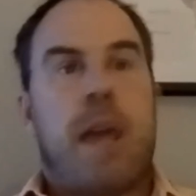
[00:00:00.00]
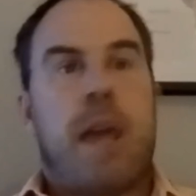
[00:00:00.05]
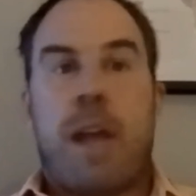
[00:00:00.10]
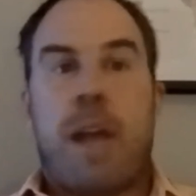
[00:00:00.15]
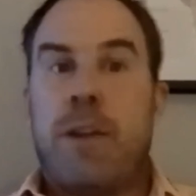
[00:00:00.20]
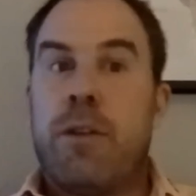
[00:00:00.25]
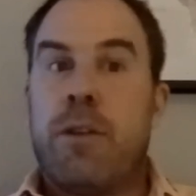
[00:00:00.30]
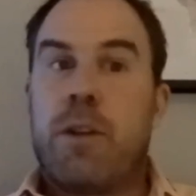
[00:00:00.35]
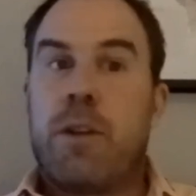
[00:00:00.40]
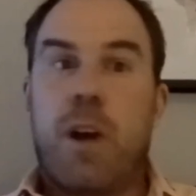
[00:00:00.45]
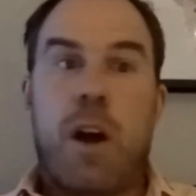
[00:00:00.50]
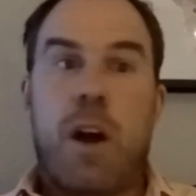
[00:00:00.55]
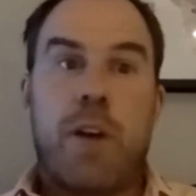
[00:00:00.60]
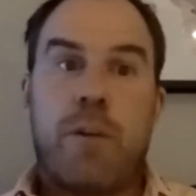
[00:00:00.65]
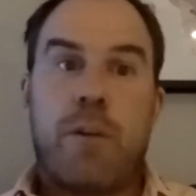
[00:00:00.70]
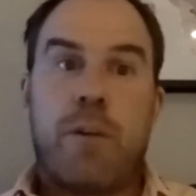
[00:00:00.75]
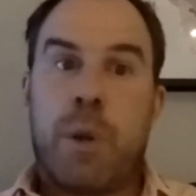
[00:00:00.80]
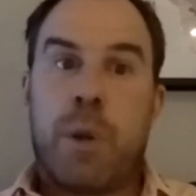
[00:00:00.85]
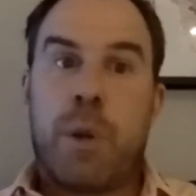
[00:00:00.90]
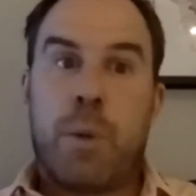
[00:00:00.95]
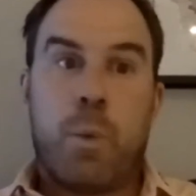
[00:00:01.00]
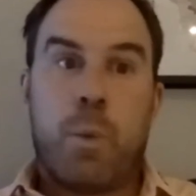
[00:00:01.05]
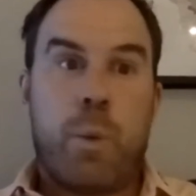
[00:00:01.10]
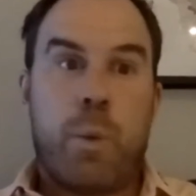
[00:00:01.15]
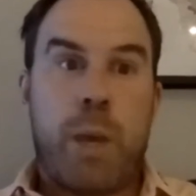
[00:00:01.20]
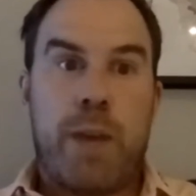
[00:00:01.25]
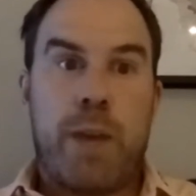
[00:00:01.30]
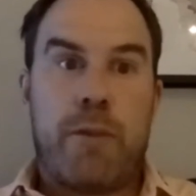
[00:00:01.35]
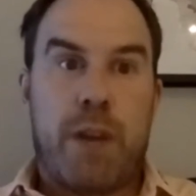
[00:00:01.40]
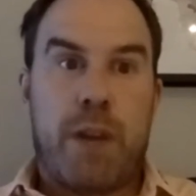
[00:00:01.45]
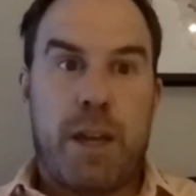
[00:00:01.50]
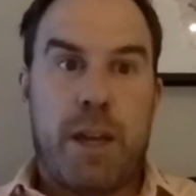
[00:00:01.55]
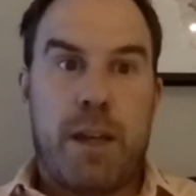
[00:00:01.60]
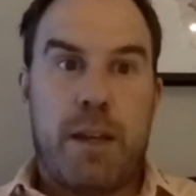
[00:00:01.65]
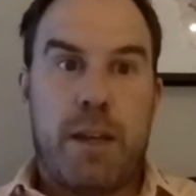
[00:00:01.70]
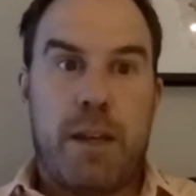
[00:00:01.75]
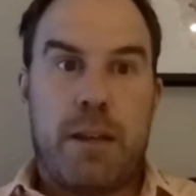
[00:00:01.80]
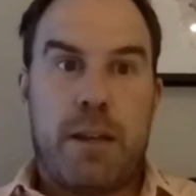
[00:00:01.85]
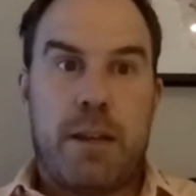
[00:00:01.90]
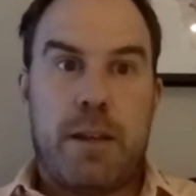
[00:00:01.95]
and you carve one way
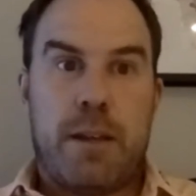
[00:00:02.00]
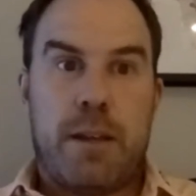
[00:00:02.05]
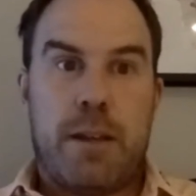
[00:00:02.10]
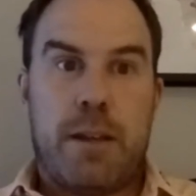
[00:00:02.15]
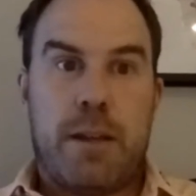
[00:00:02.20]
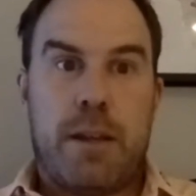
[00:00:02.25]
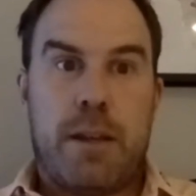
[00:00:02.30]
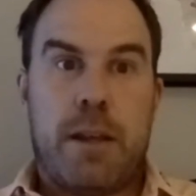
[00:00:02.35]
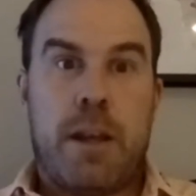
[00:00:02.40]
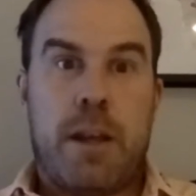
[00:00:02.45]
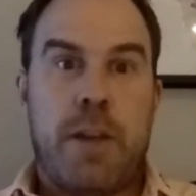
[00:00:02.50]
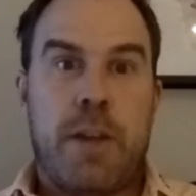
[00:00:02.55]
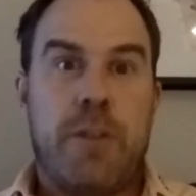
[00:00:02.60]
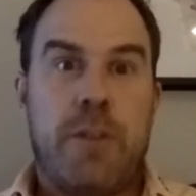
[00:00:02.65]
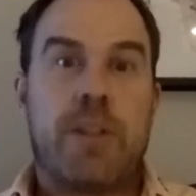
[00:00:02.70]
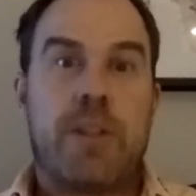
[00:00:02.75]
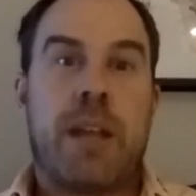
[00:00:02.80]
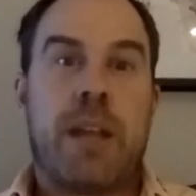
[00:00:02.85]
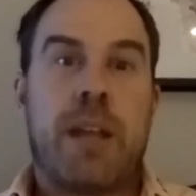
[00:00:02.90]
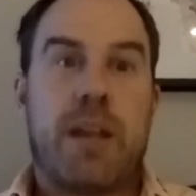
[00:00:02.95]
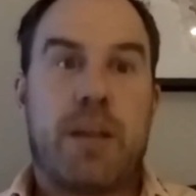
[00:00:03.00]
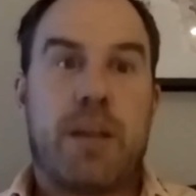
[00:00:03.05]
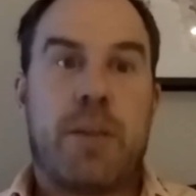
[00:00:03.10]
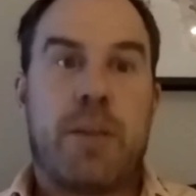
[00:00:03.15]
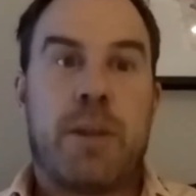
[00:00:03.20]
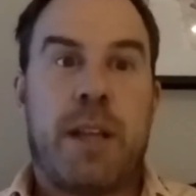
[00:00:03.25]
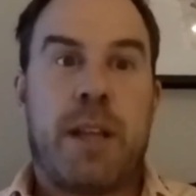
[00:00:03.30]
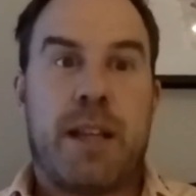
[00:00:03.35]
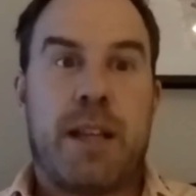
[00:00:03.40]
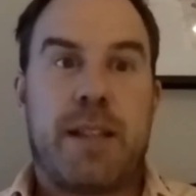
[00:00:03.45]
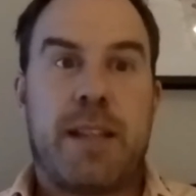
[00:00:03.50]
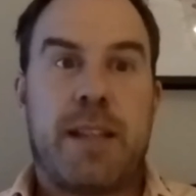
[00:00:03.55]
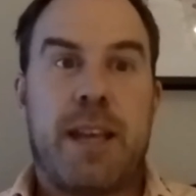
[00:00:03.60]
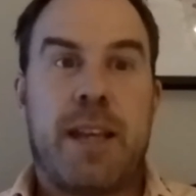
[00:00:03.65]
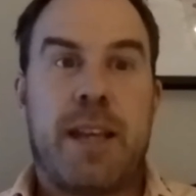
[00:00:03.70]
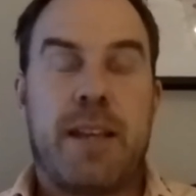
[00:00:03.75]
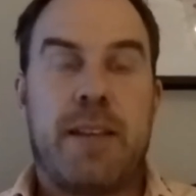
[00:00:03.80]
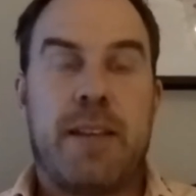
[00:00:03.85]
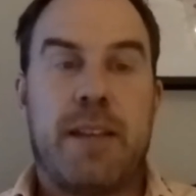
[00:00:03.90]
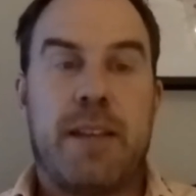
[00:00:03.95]
right and you stand up on that
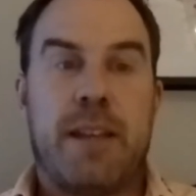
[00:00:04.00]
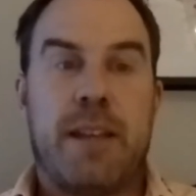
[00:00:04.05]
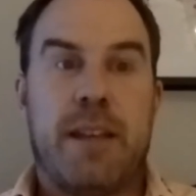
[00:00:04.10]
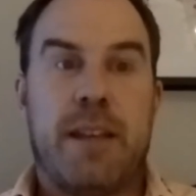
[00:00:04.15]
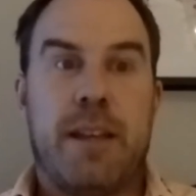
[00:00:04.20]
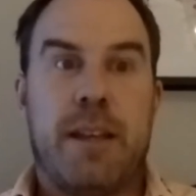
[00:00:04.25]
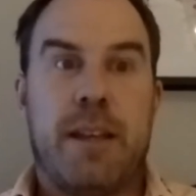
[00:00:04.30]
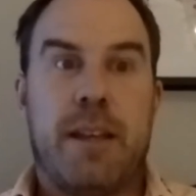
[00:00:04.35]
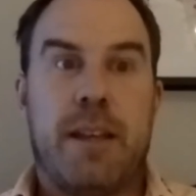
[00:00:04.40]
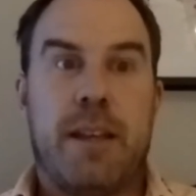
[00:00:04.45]
second tee,